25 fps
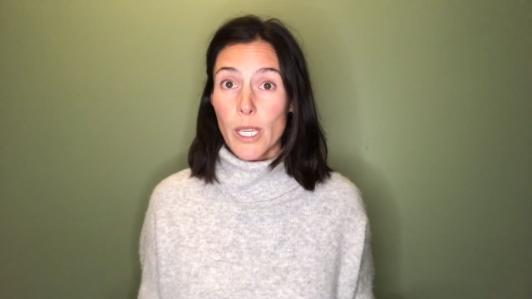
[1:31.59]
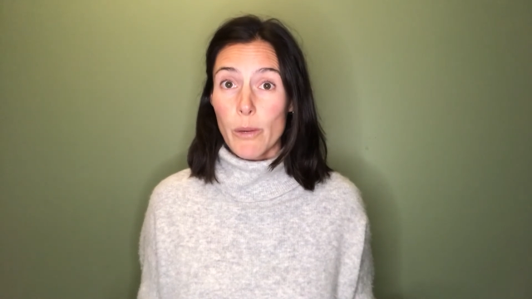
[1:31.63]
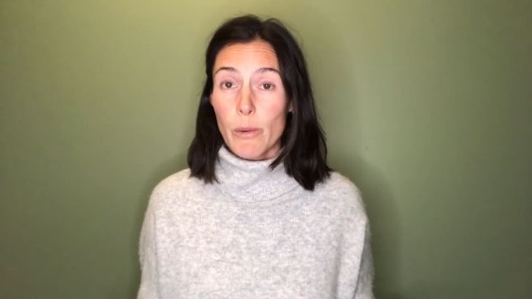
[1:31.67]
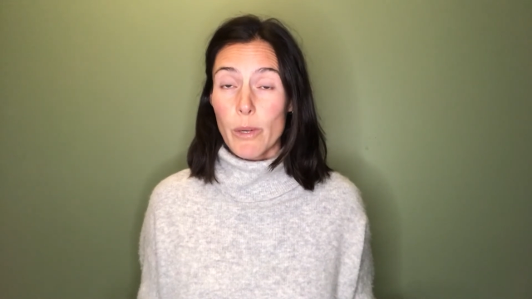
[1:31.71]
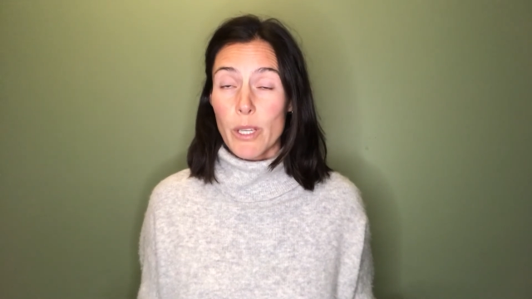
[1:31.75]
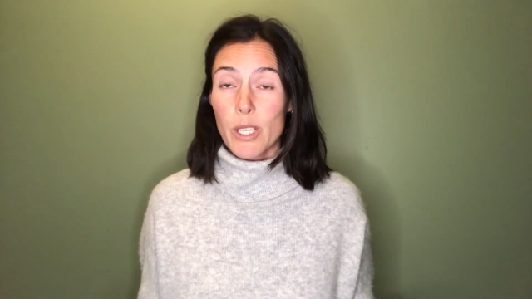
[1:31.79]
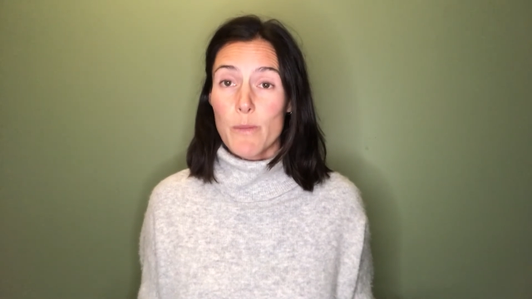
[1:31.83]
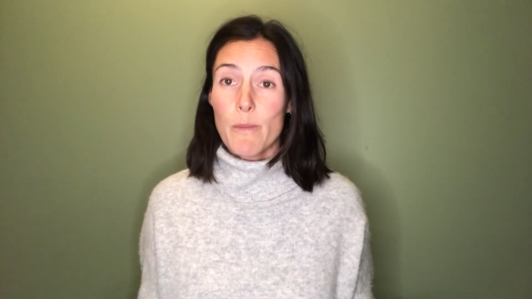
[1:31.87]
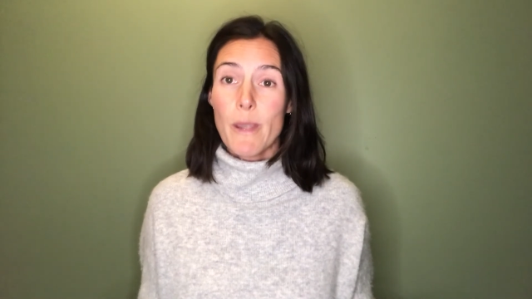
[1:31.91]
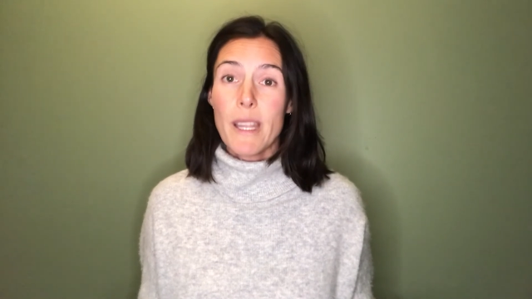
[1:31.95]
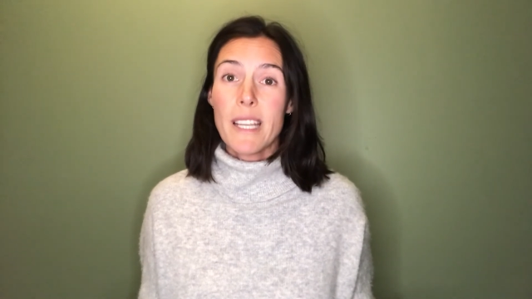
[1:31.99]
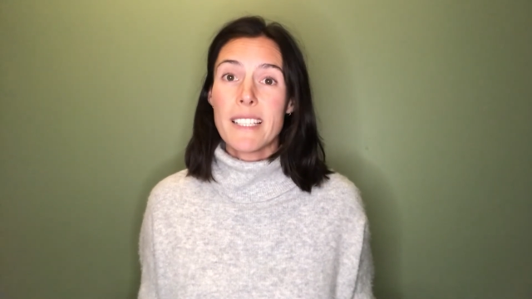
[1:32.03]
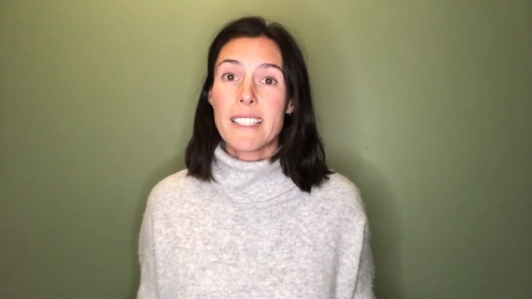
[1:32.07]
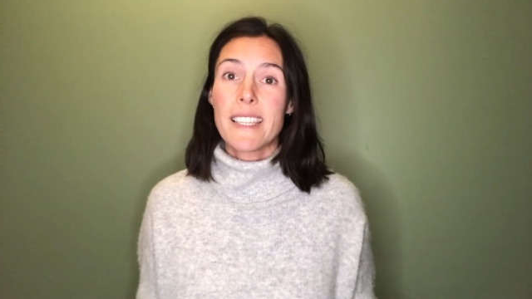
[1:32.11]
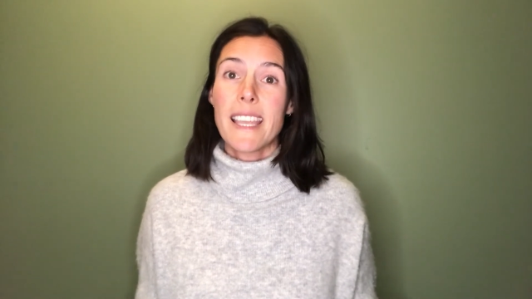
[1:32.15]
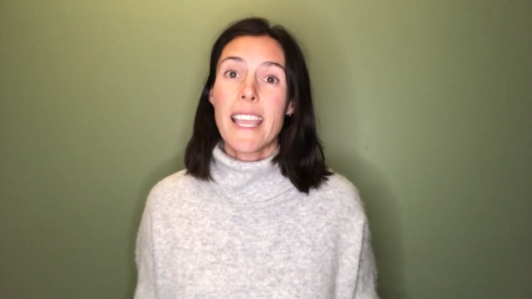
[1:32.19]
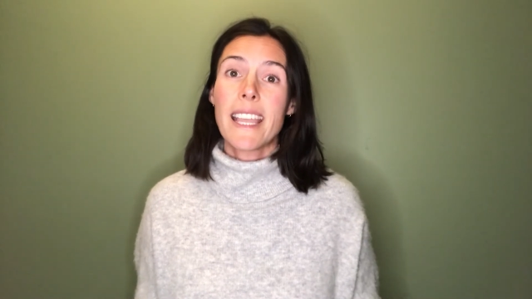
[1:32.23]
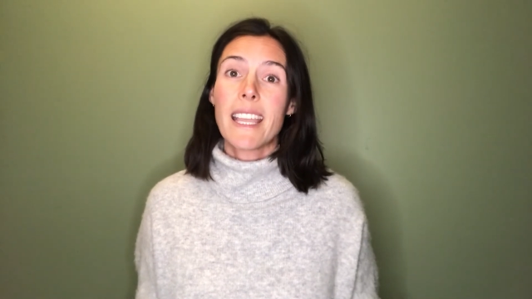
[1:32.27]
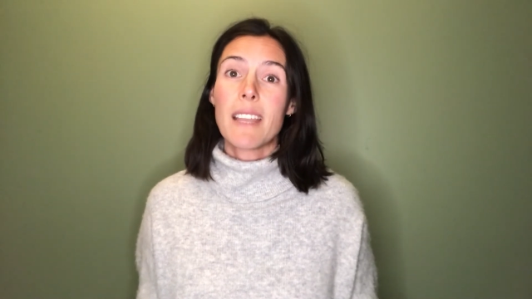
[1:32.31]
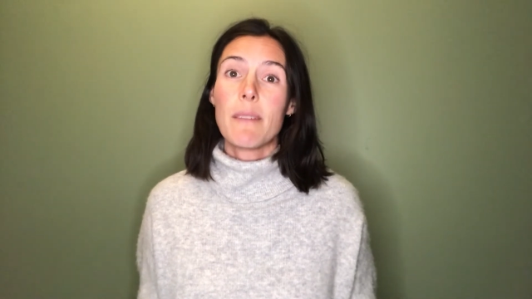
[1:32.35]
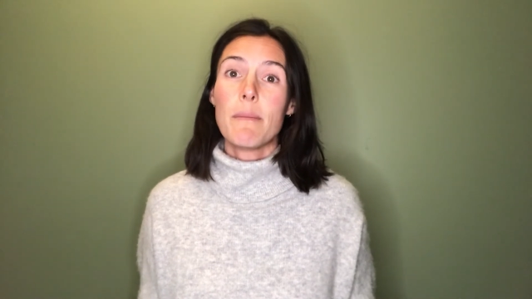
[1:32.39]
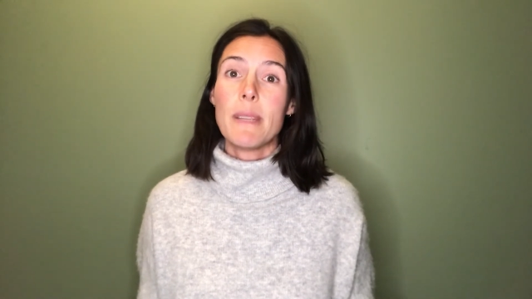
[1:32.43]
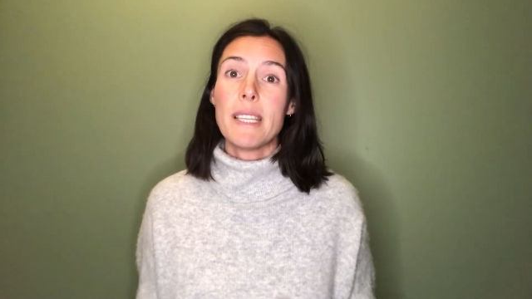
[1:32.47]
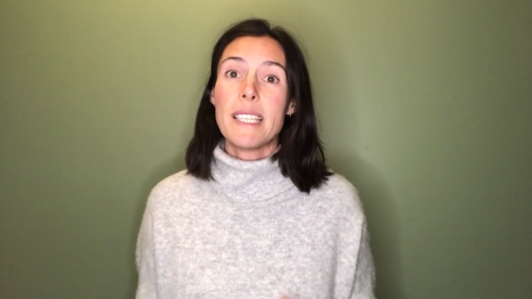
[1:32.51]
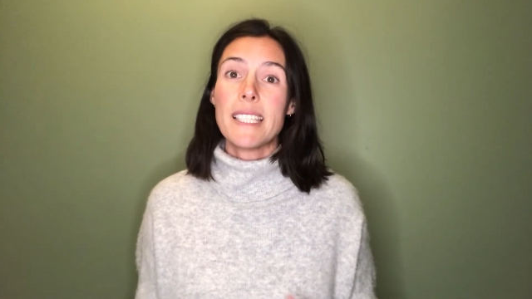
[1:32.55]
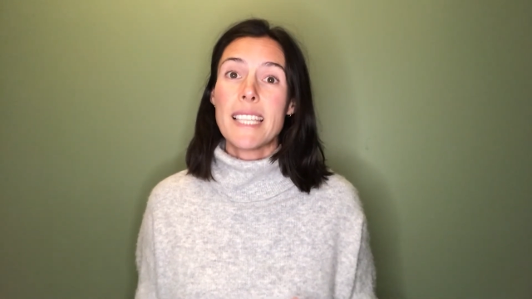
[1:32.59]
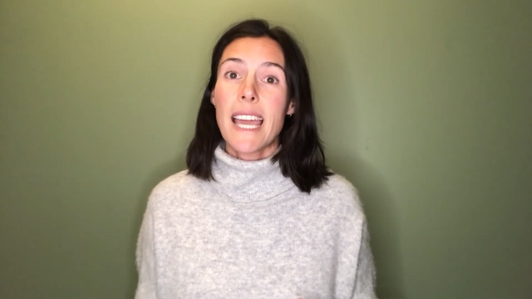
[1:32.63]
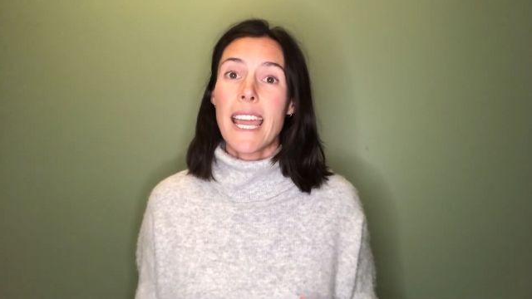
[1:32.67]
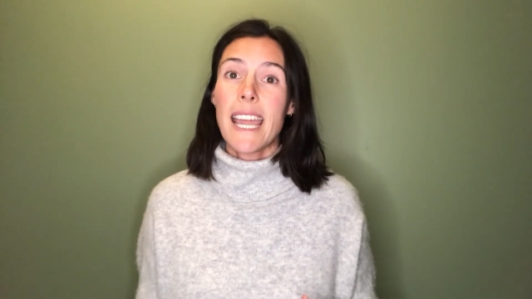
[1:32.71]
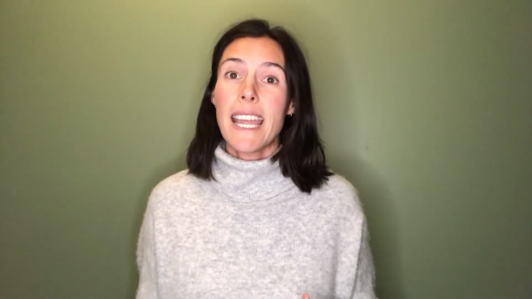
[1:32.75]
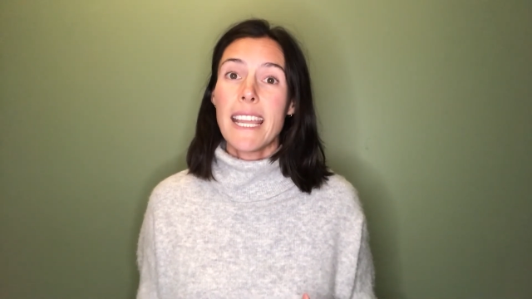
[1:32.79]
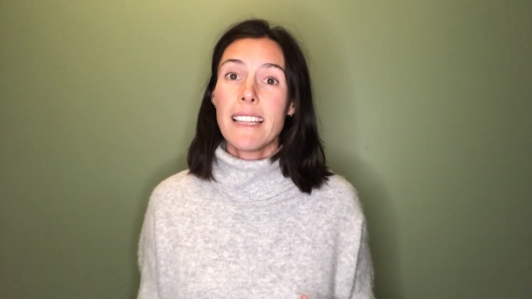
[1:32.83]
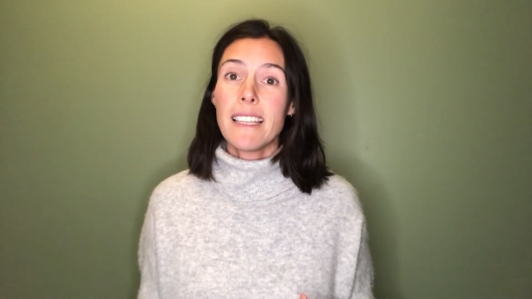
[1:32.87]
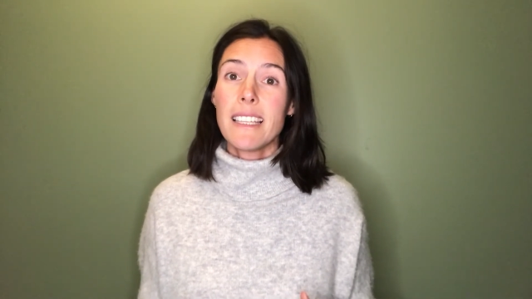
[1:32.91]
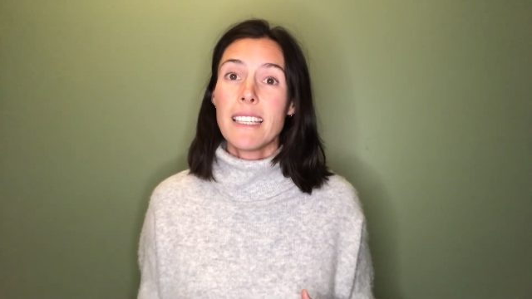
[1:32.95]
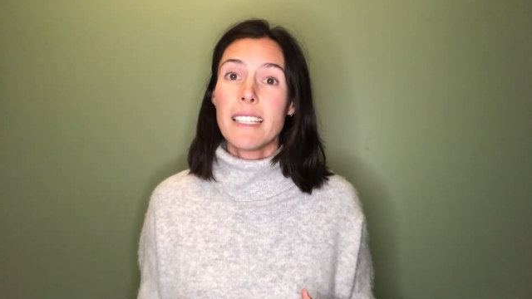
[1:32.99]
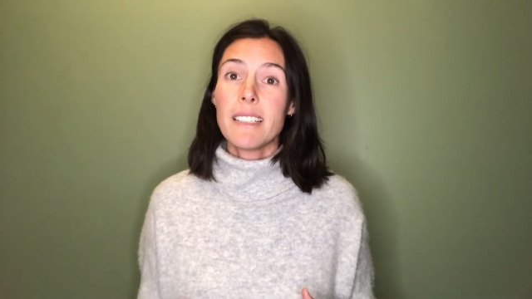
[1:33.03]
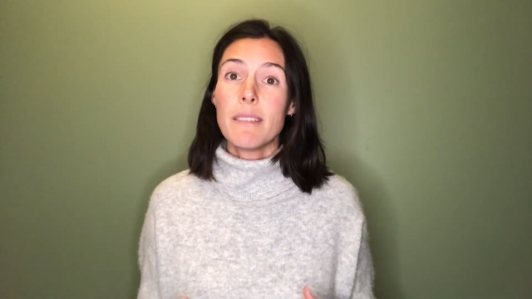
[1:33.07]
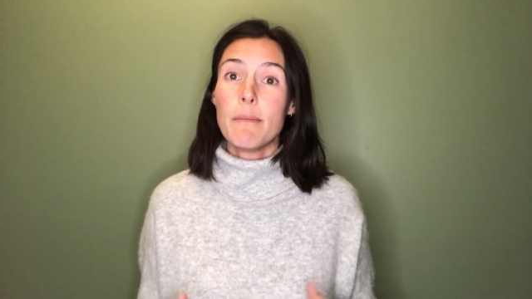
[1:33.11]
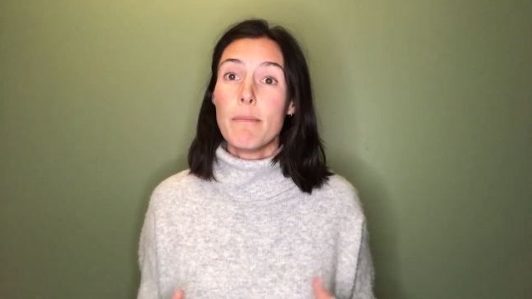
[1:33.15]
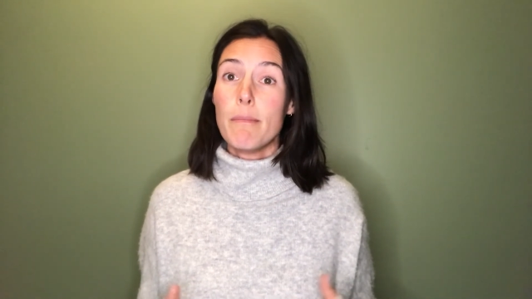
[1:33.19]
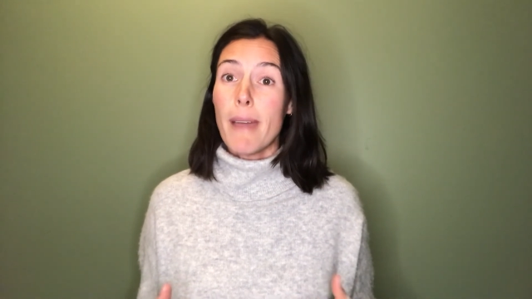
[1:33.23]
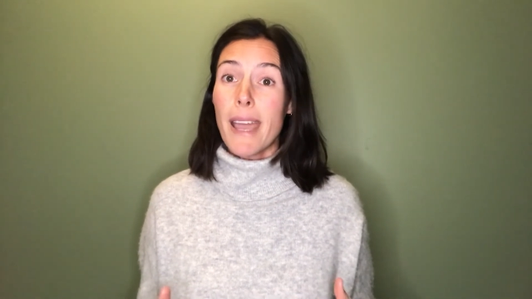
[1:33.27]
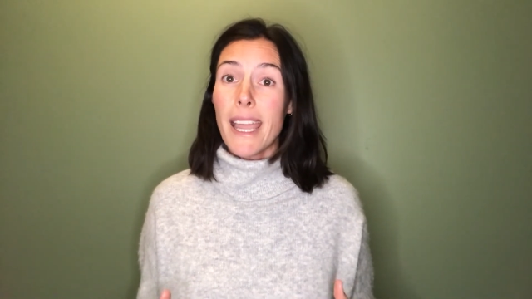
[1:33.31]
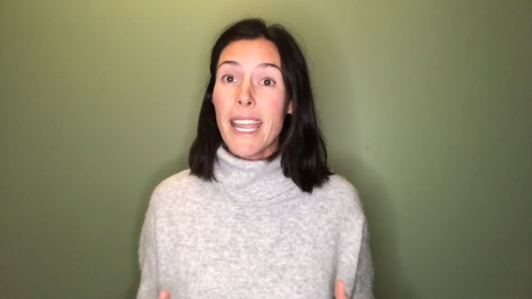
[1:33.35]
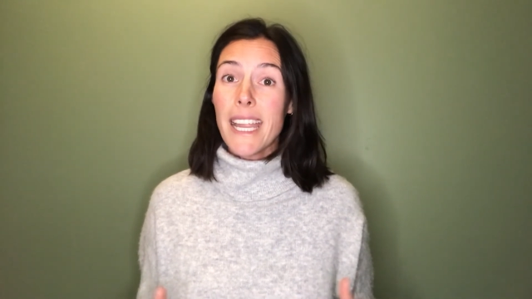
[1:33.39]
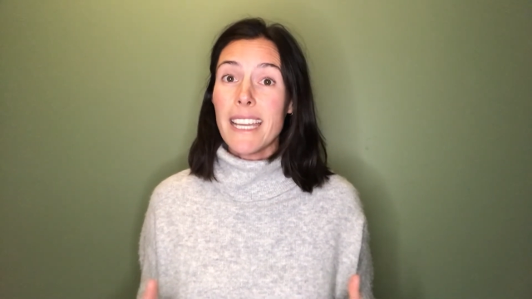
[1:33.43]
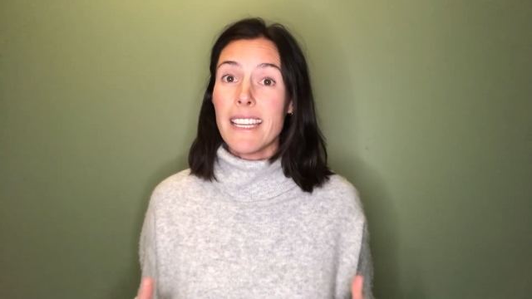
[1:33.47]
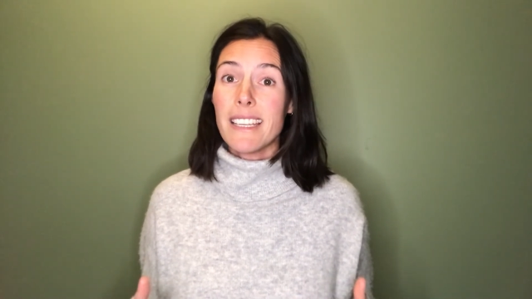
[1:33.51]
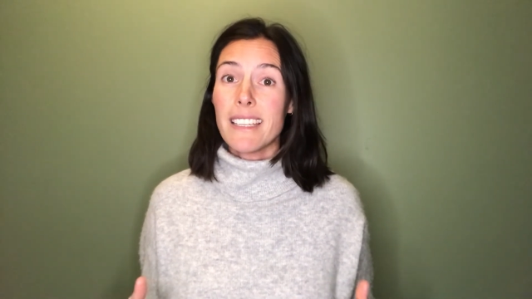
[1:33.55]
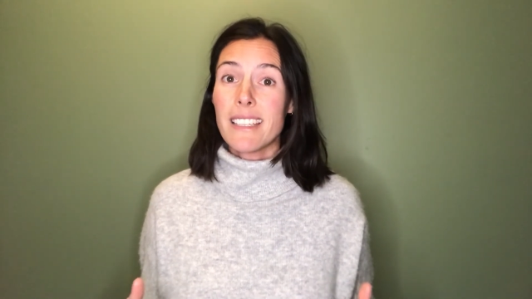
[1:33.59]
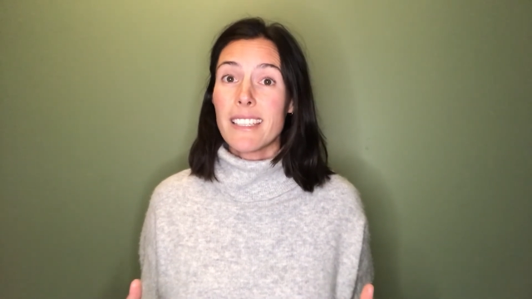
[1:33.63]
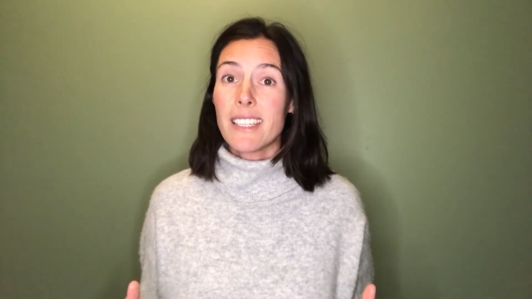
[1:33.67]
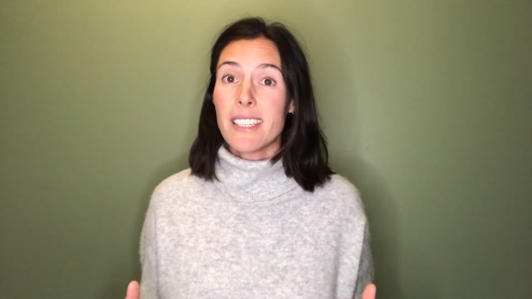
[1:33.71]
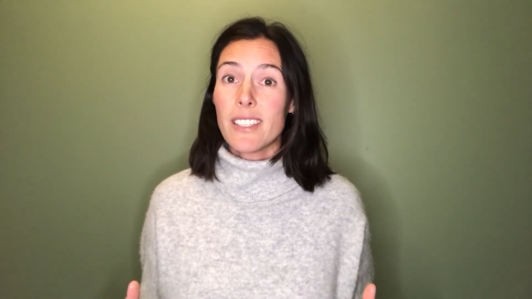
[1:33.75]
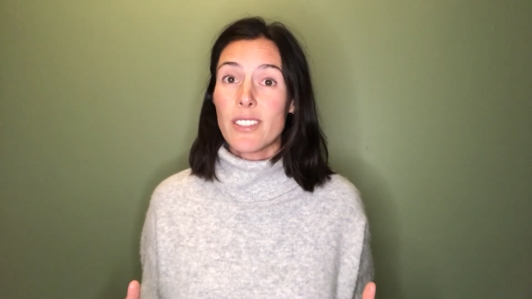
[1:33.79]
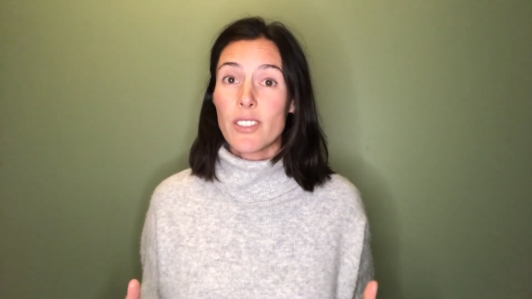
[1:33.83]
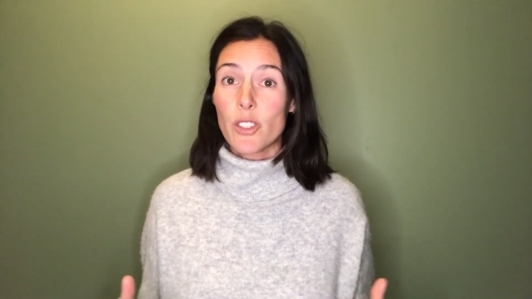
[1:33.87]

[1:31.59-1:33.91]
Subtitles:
which means they can be tailor-made to